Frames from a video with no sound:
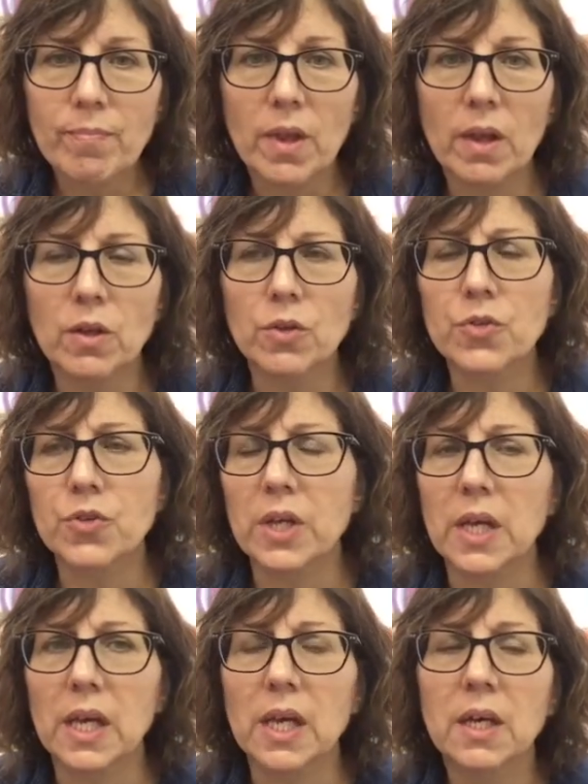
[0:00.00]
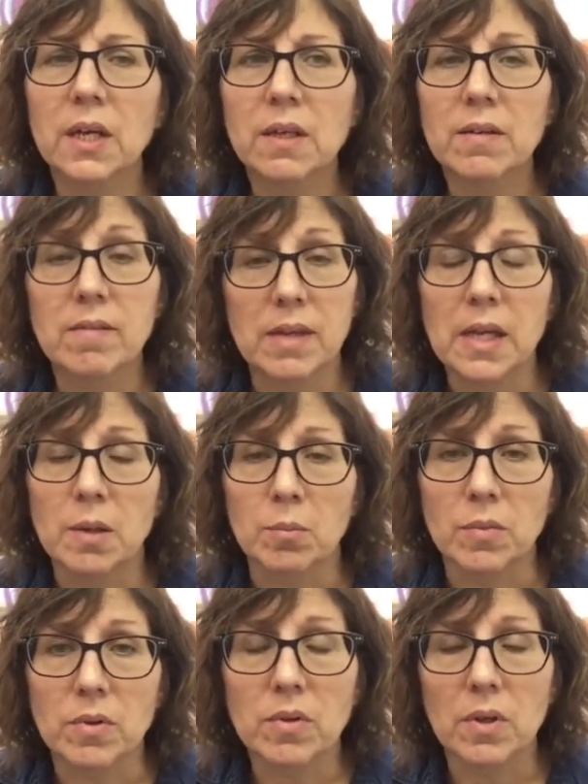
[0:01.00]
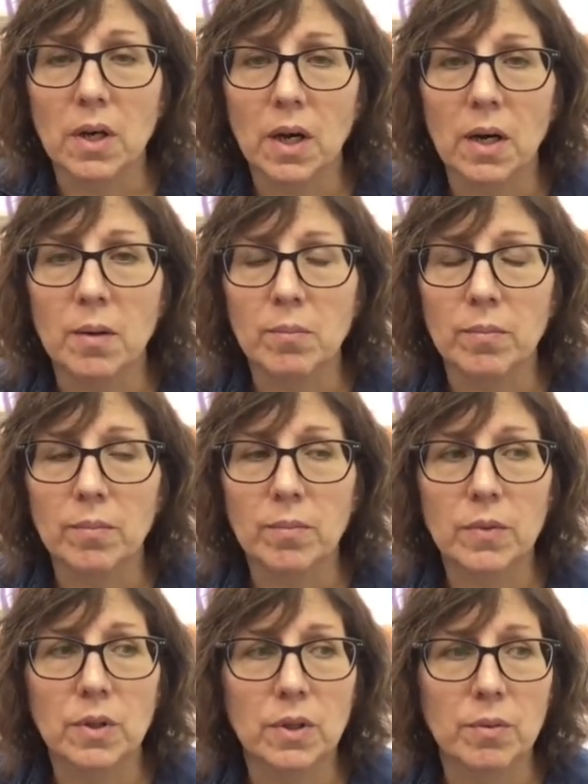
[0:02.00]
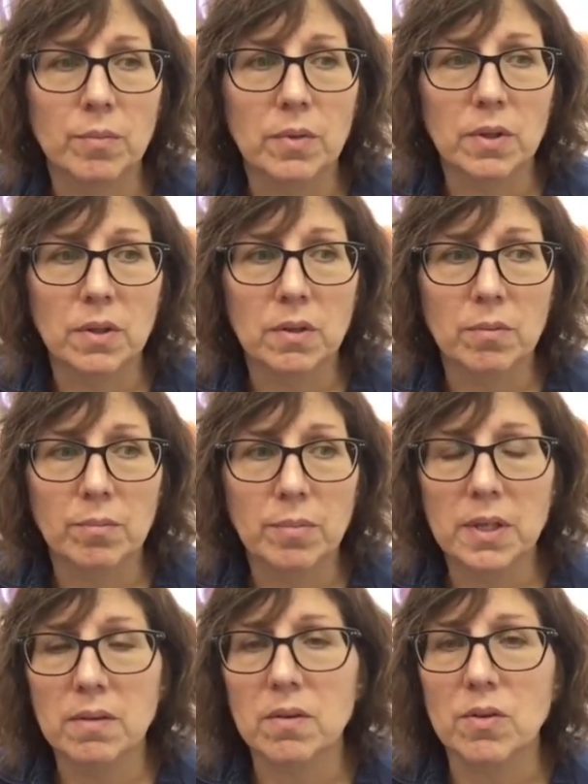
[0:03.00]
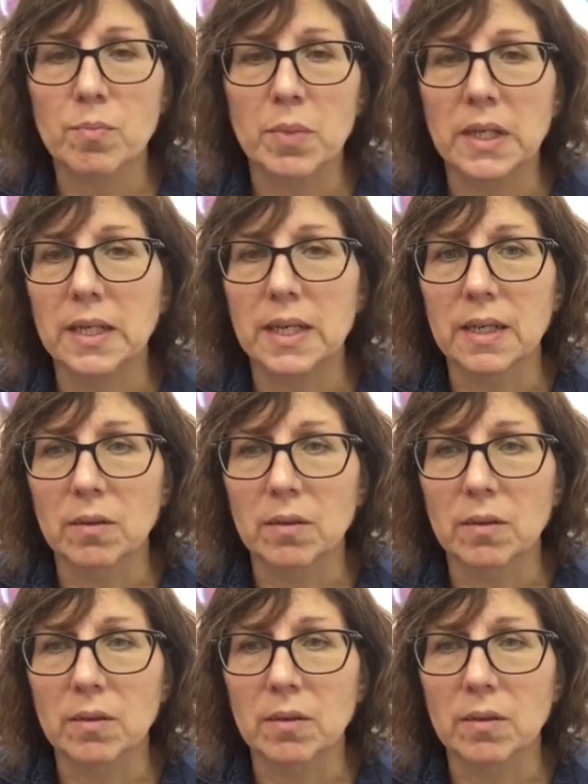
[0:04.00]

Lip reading: You'll see seams. The pieces begin